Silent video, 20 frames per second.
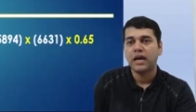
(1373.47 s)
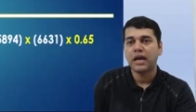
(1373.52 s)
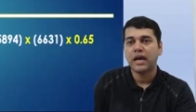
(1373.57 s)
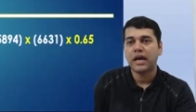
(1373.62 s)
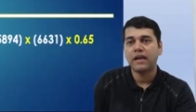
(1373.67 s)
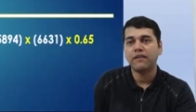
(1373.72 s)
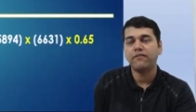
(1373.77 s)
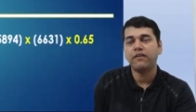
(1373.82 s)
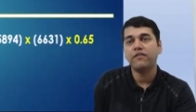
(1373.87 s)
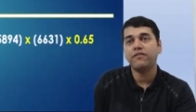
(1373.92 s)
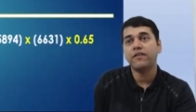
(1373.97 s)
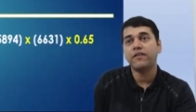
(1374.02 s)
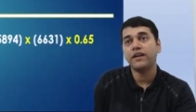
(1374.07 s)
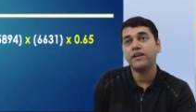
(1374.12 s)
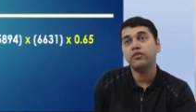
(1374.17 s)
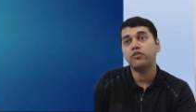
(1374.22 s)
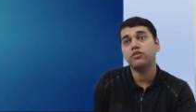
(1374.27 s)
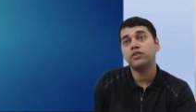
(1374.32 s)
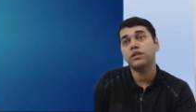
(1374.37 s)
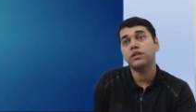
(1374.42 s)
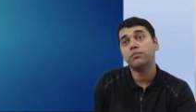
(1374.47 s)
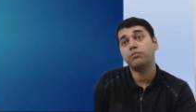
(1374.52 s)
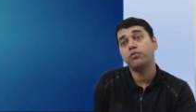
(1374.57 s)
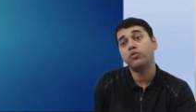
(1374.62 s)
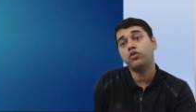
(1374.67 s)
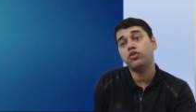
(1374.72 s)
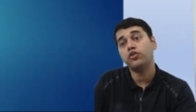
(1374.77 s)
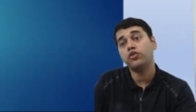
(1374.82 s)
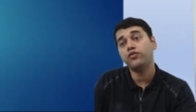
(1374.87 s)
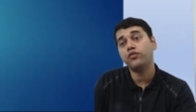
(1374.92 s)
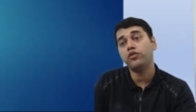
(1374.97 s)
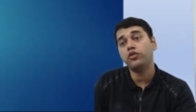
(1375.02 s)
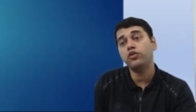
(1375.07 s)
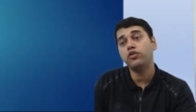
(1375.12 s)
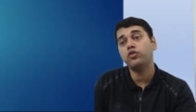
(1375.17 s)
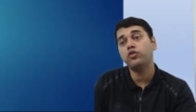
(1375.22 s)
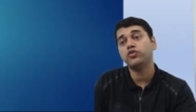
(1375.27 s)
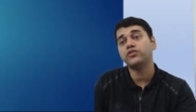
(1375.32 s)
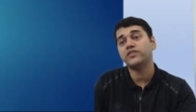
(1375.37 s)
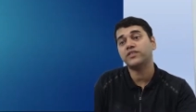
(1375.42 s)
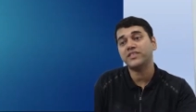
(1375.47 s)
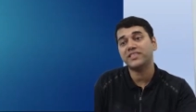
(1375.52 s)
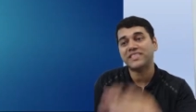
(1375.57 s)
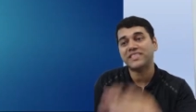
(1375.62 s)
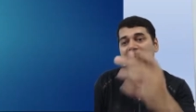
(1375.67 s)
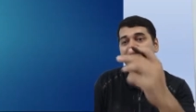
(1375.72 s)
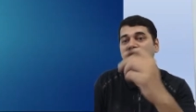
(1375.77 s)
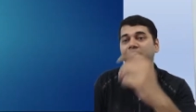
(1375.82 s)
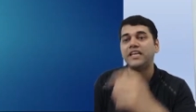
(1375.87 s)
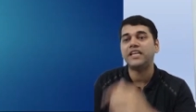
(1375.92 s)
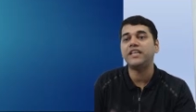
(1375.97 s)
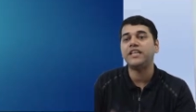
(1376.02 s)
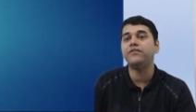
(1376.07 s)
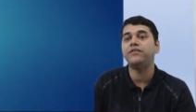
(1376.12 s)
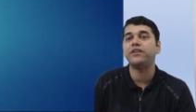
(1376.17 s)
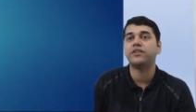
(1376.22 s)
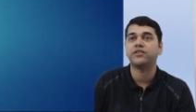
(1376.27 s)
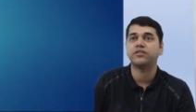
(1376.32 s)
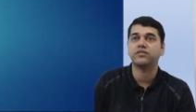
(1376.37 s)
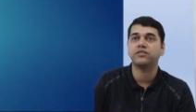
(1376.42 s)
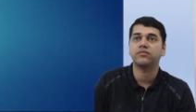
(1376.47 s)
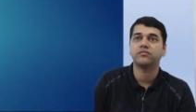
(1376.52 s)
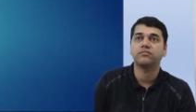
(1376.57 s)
I will find out the portfolio's standard deviation.